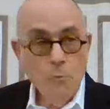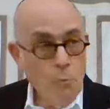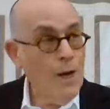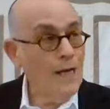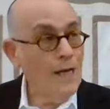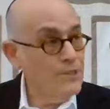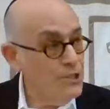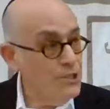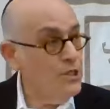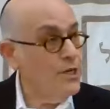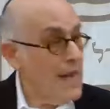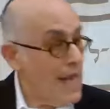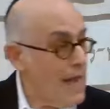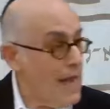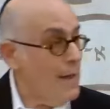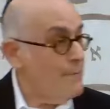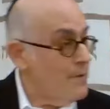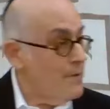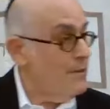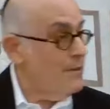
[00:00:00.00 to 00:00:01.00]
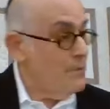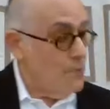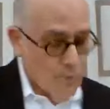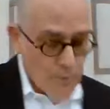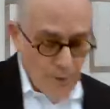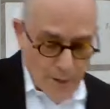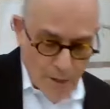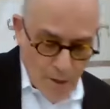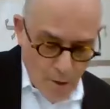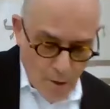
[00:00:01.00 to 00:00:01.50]
what should happen
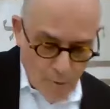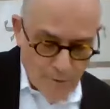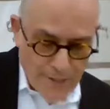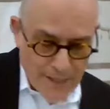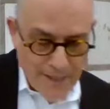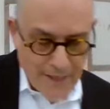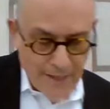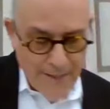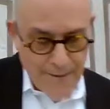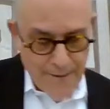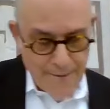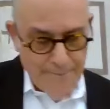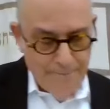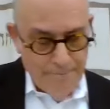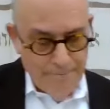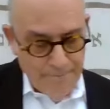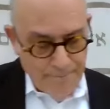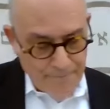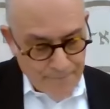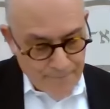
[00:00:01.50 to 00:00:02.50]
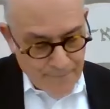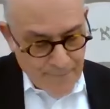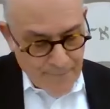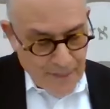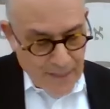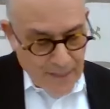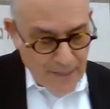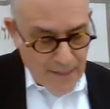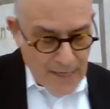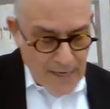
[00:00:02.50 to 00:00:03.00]
to a chote?
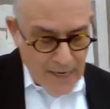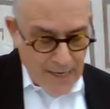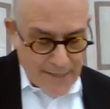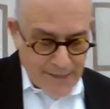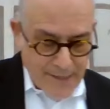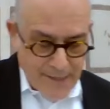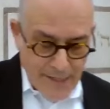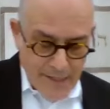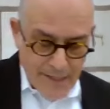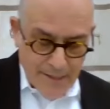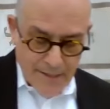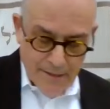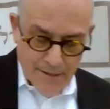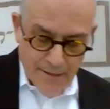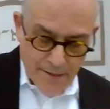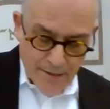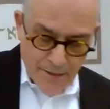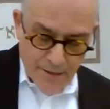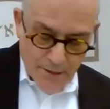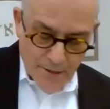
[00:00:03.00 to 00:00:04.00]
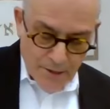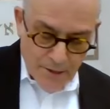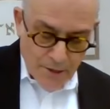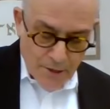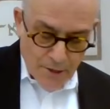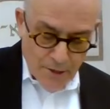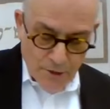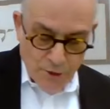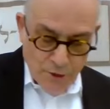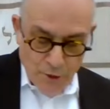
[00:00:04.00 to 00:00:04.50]
Yase
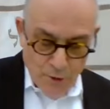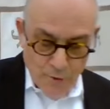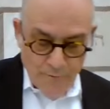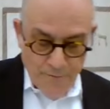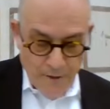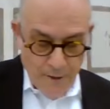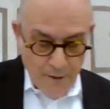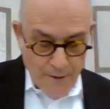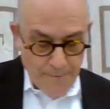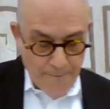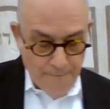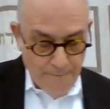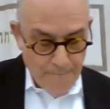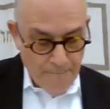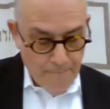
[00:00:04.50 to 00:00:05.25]
tshuva